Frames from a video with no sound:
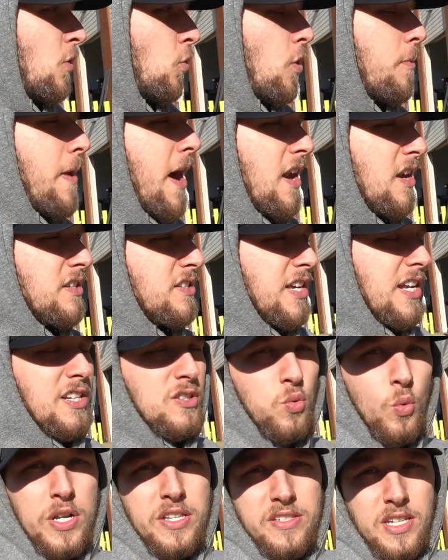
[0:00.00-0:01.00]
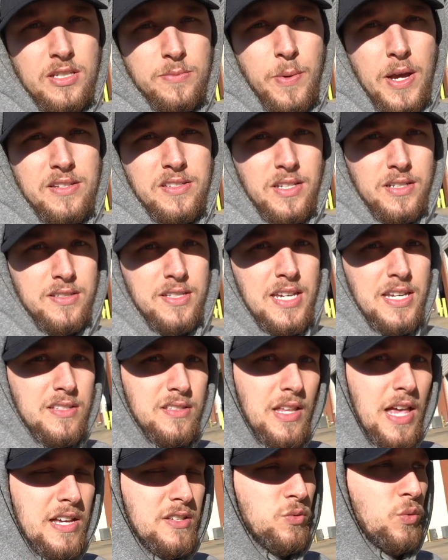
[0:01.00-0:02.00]
We mounted a set of 26 by
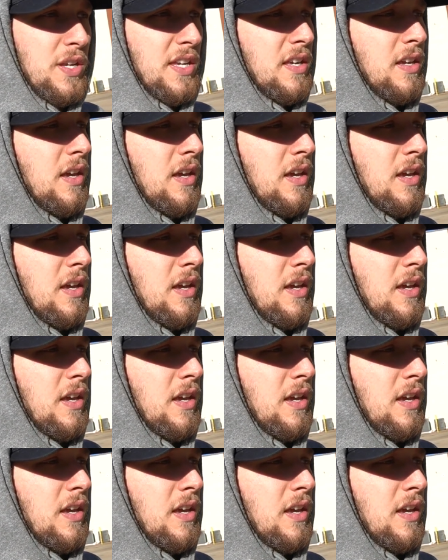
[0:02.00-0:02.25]
16s last week.